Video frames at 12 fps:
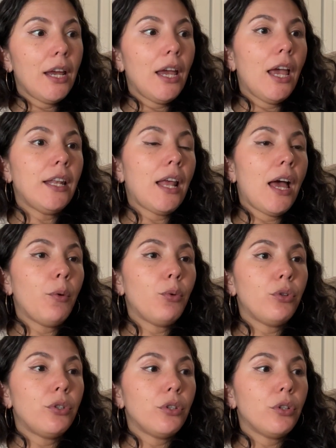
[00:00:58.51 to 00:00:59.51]
and I
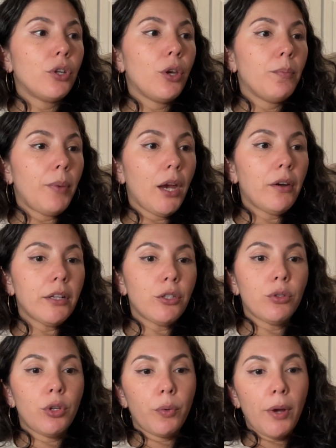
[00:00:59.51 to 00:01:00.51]
would compare it
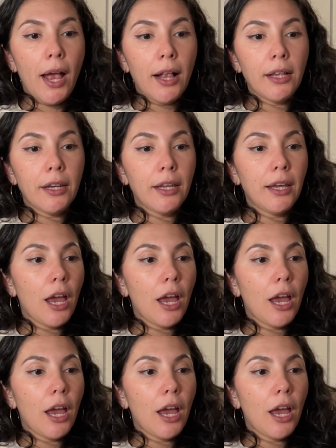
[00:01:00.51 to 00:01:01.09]
to the reality